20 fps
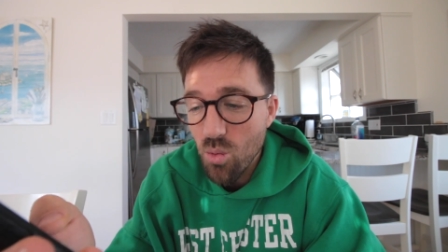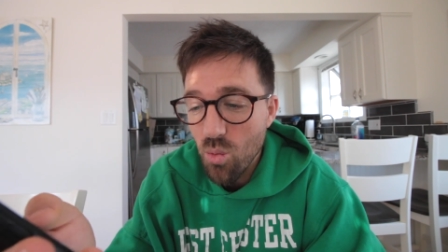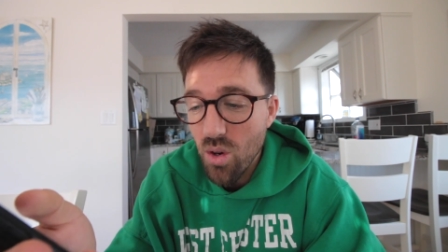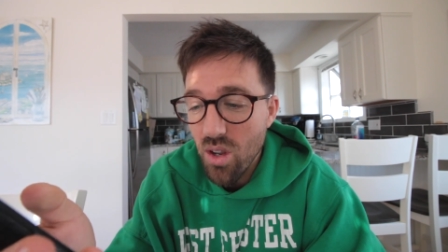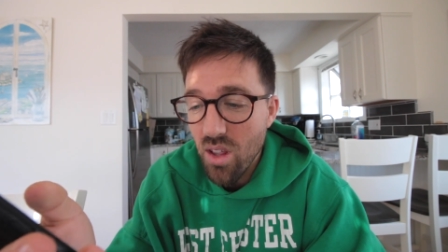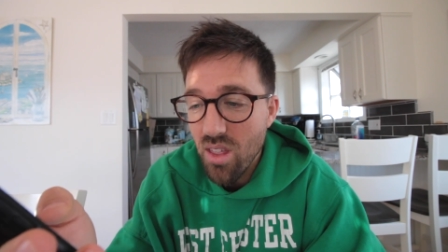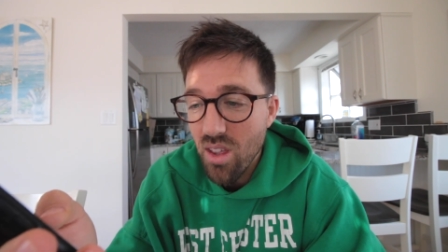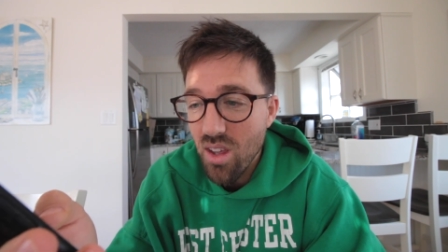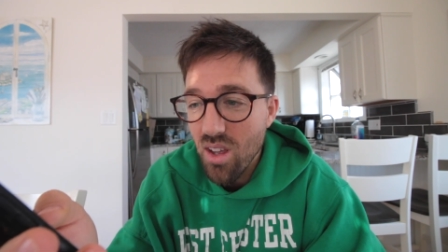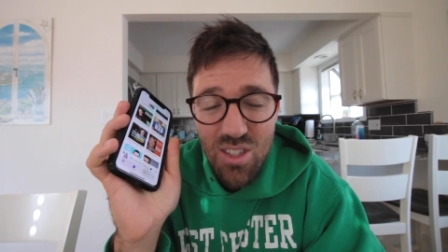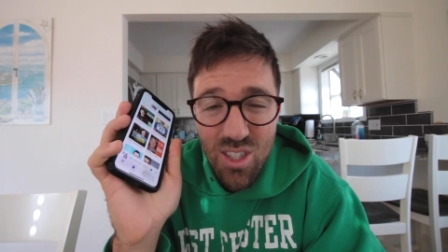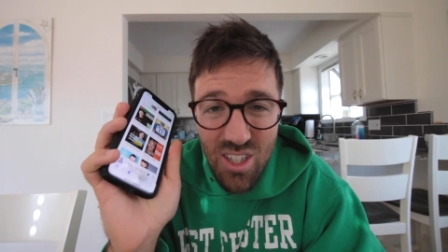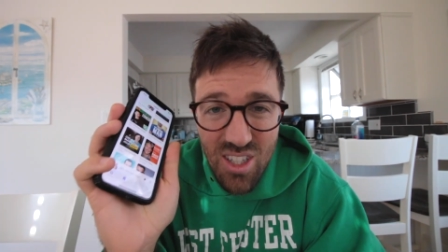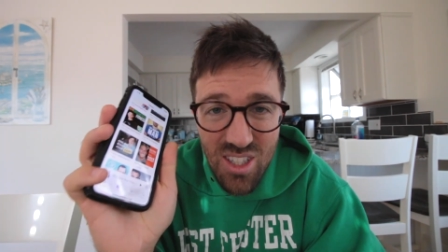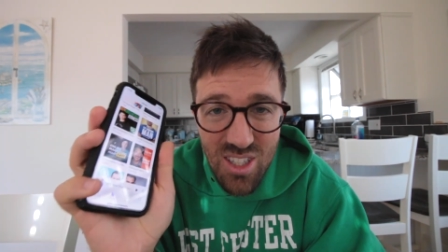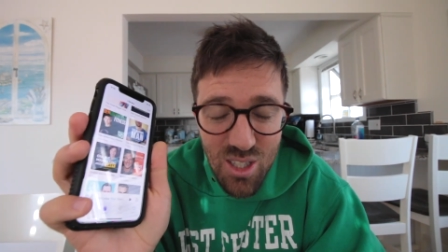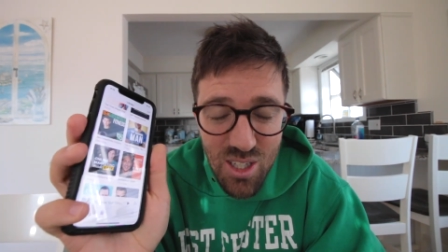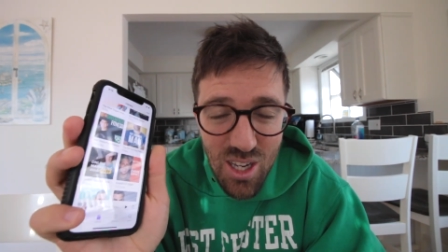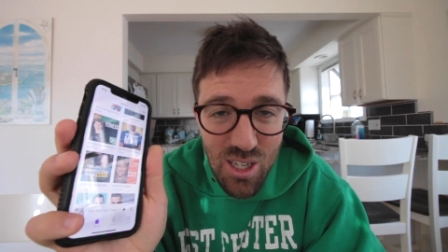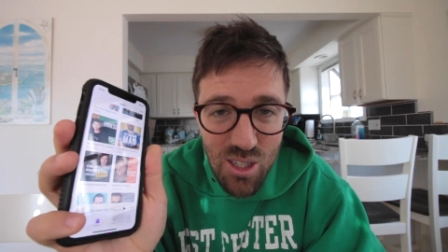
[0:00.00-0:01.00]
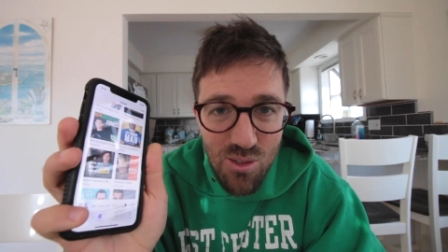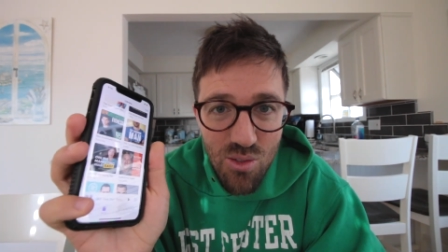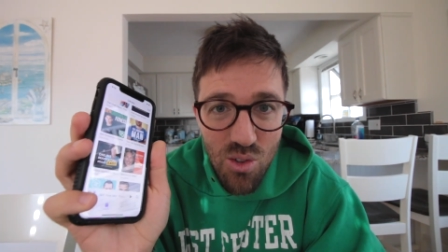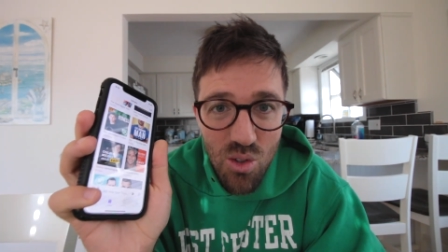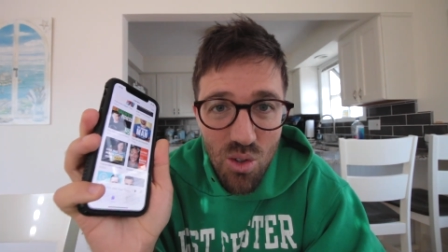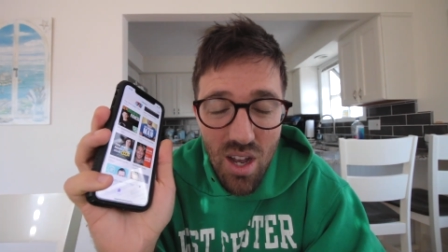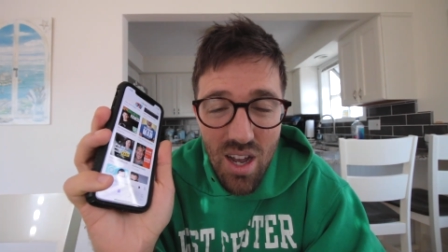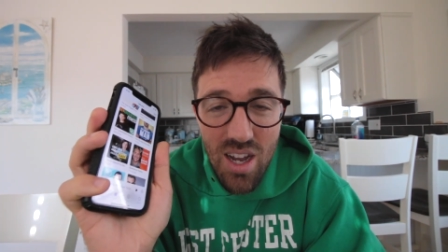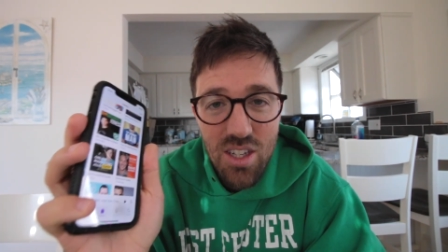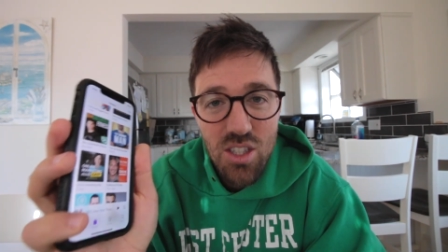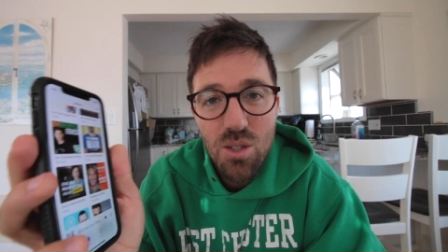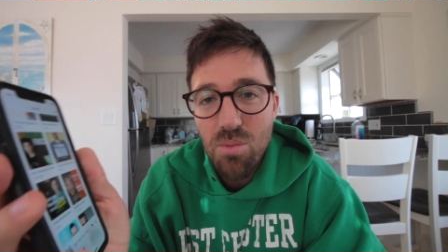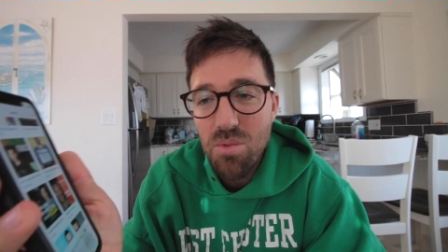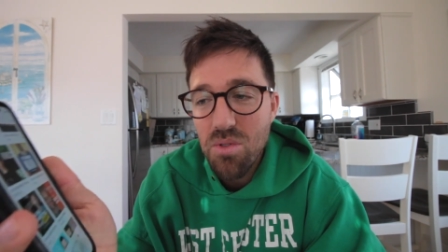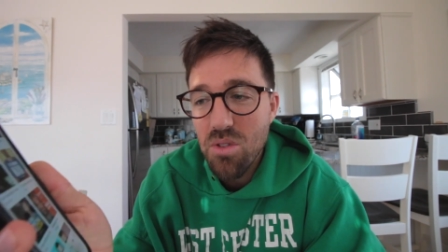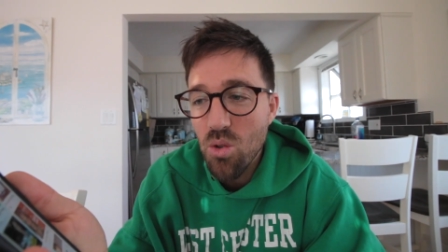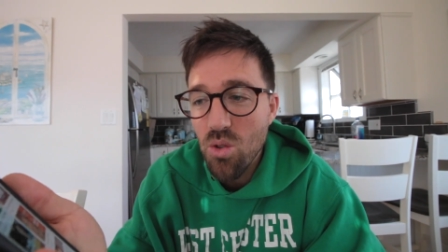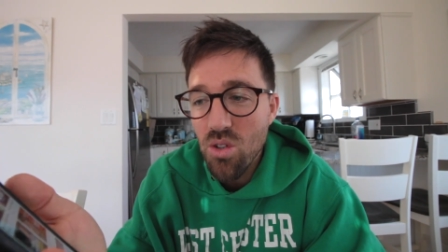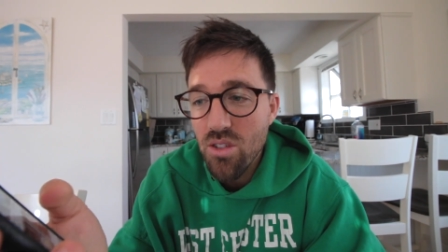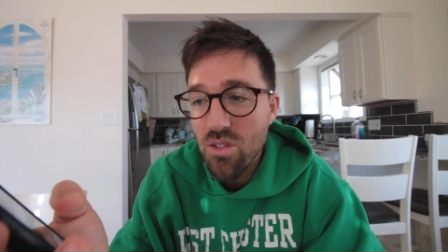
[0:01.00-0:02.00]
with successful
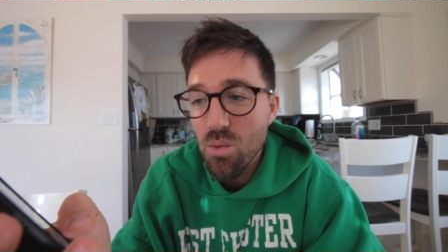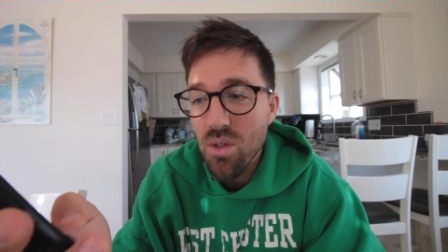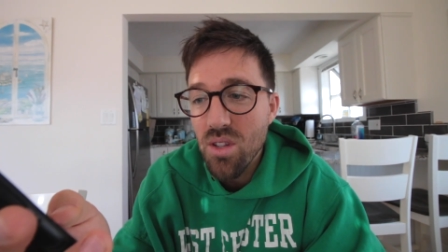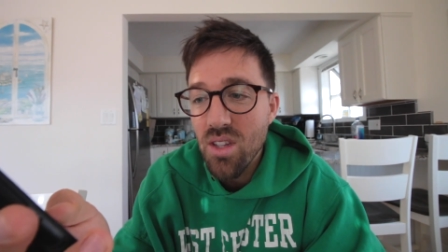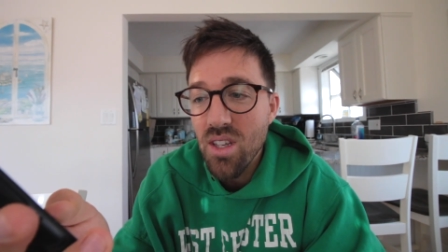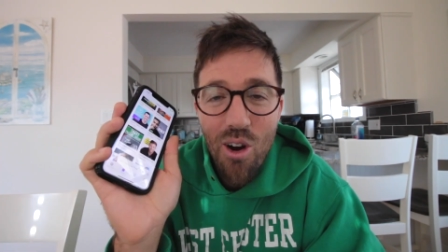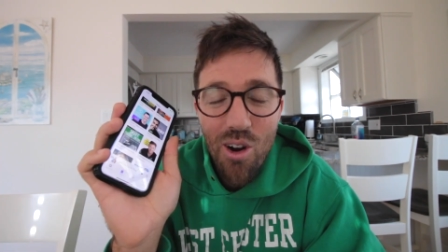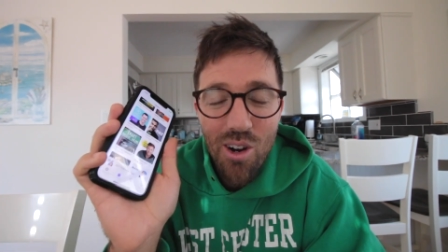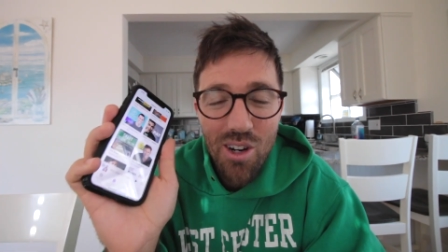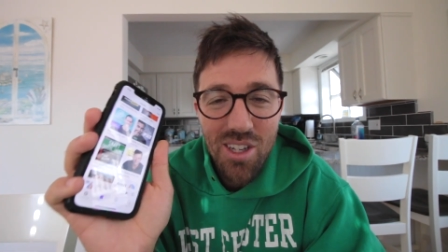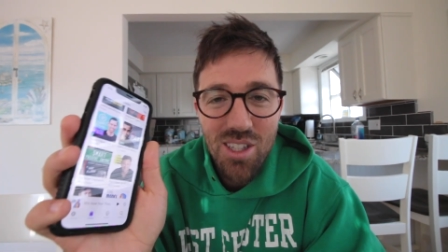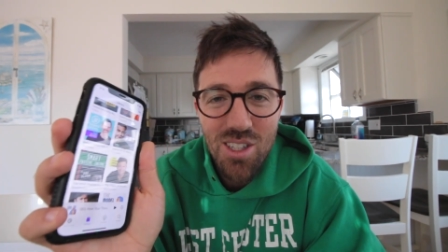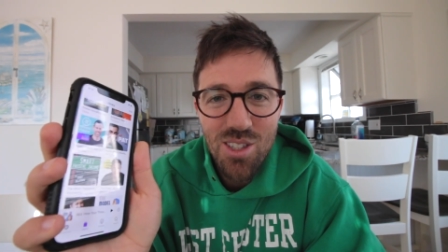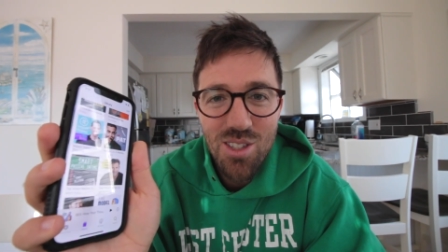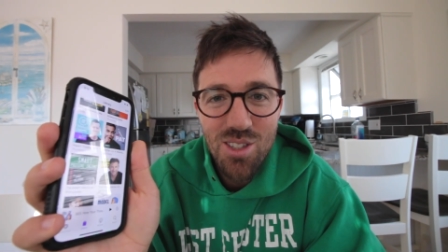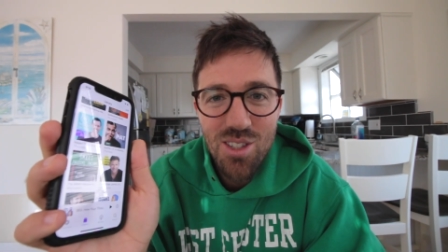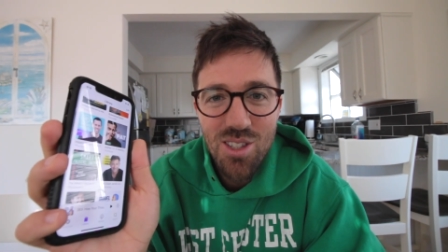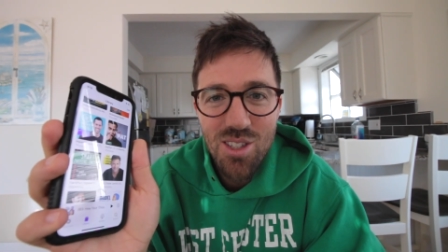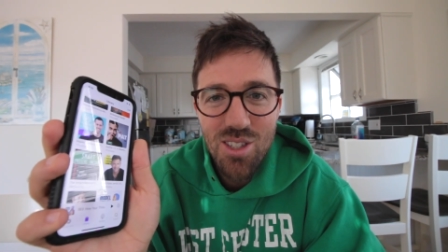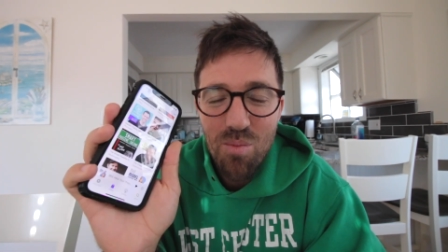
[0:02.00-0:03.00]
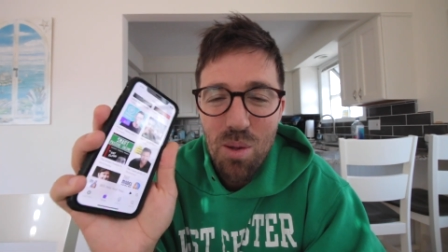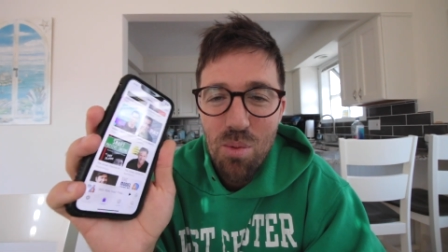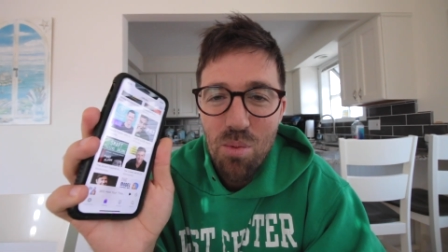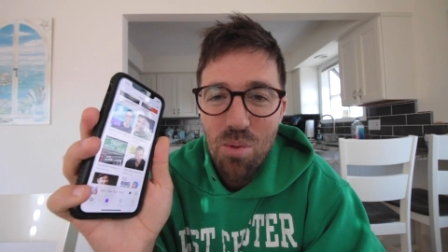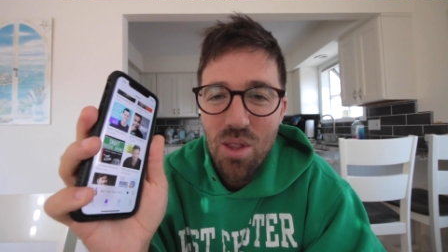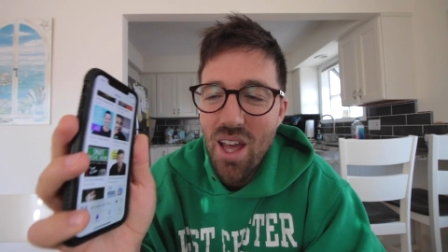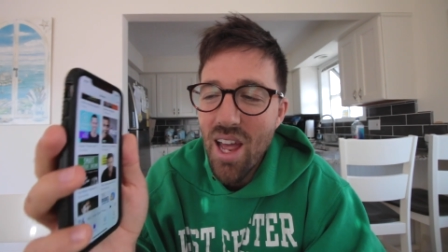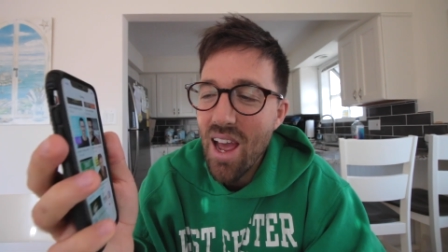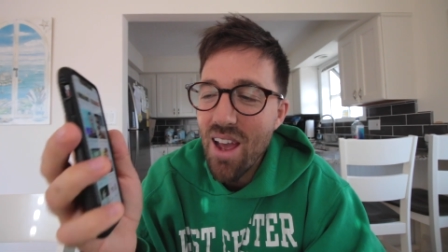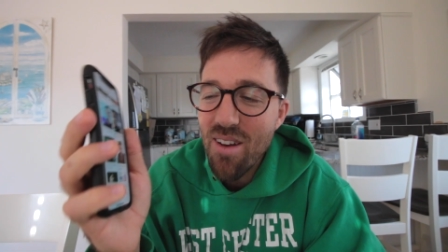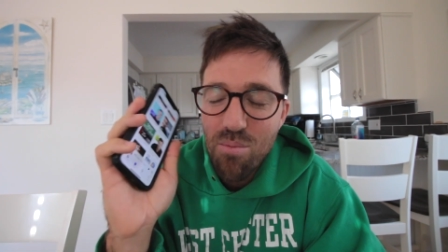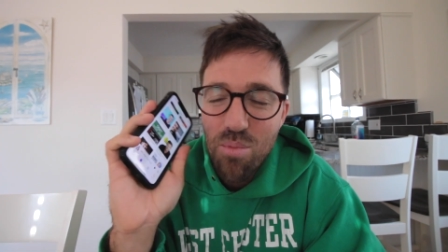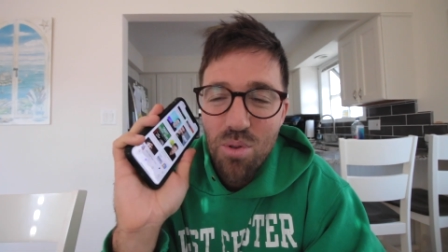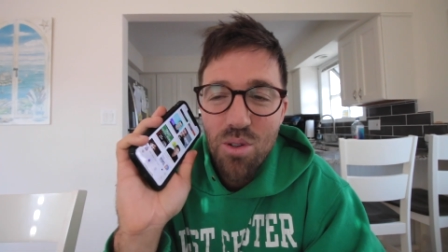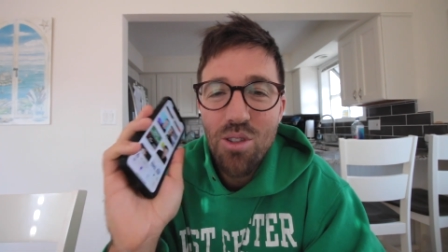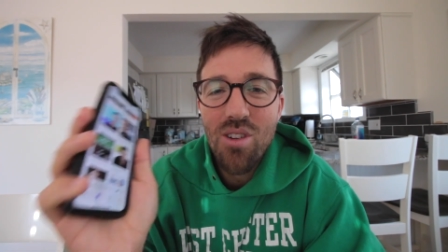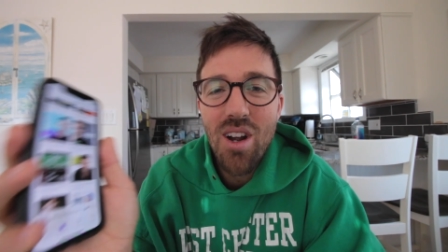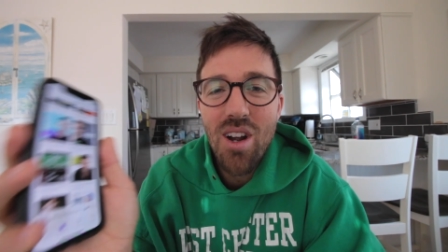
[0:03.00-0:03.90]
entrepreneurs, with artists, people that have put